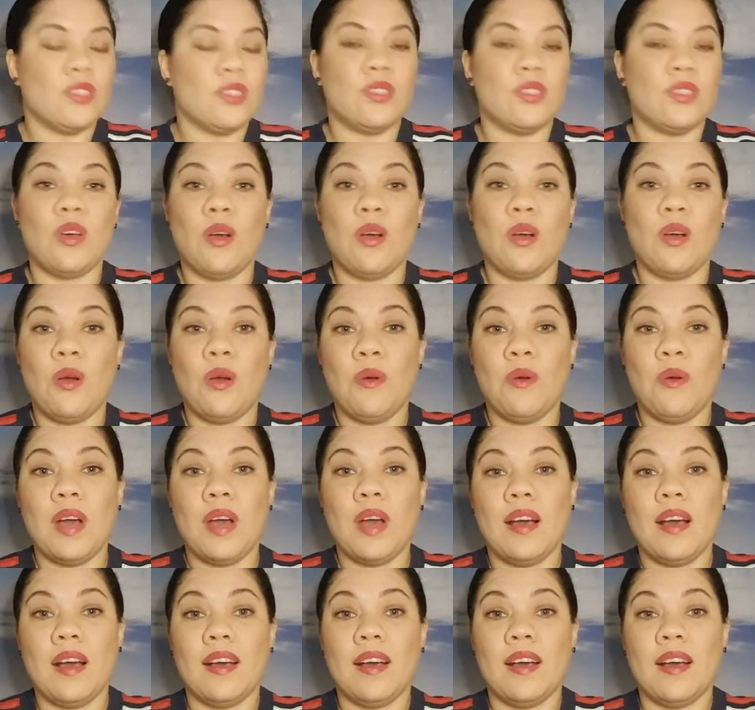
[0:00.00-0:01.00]

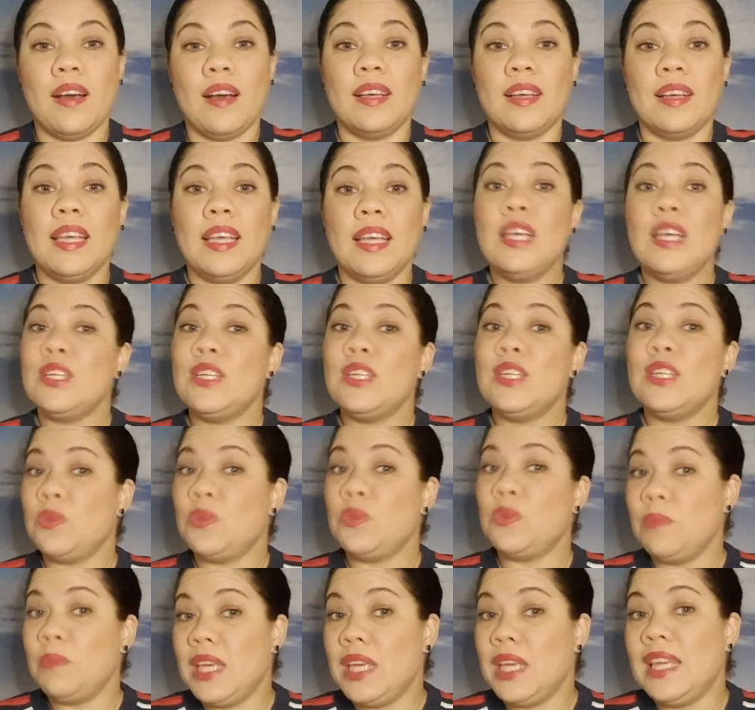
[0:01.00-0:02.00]
So to
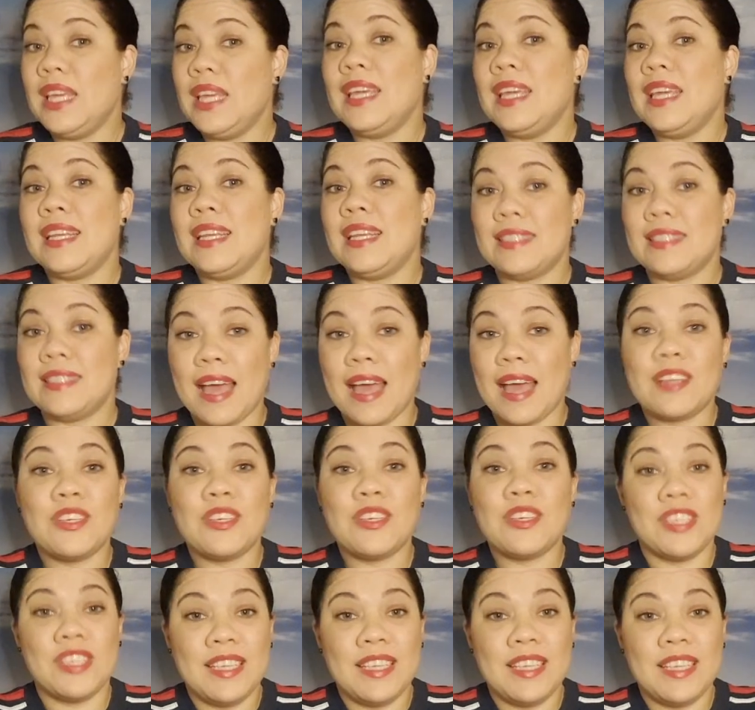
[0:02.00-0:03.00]
me, it is
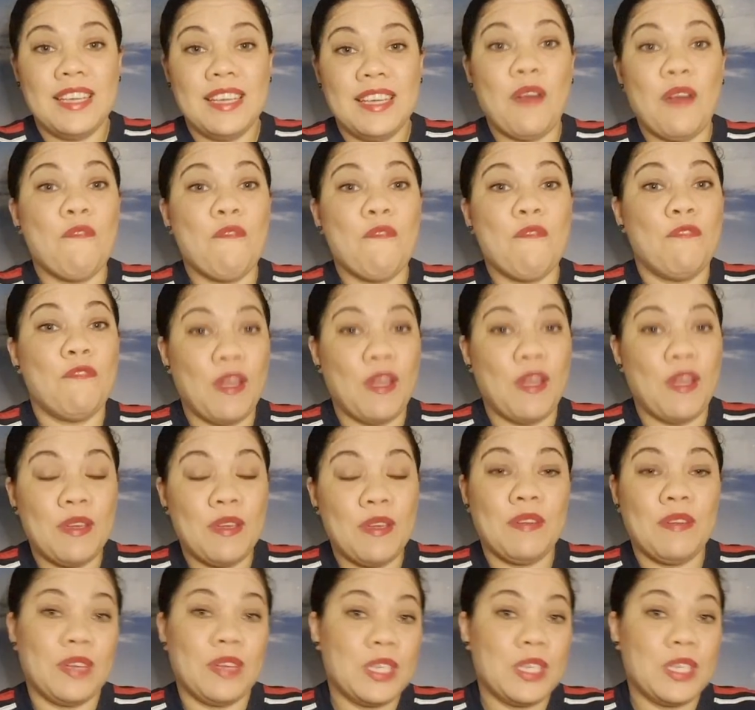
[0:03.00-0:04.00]
actually a
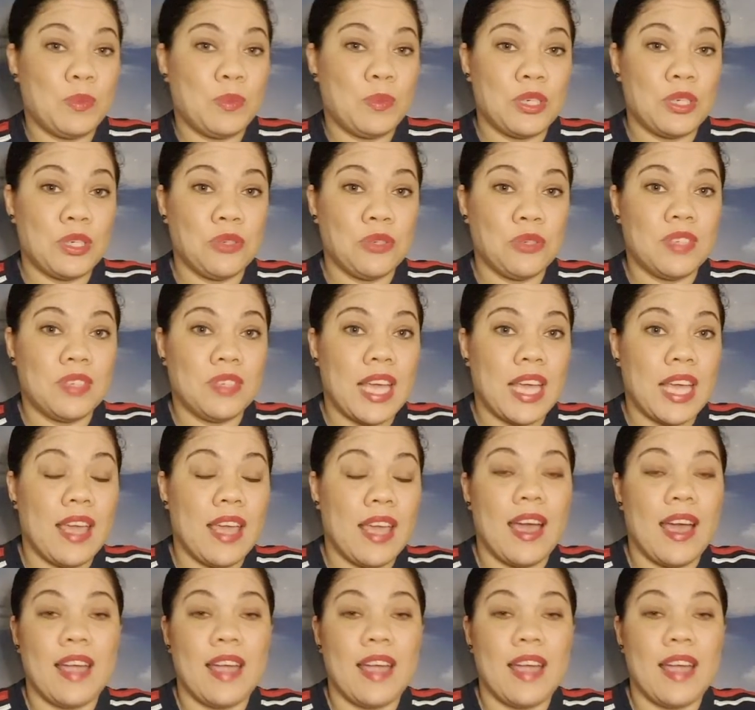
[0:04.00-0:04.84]
very special day.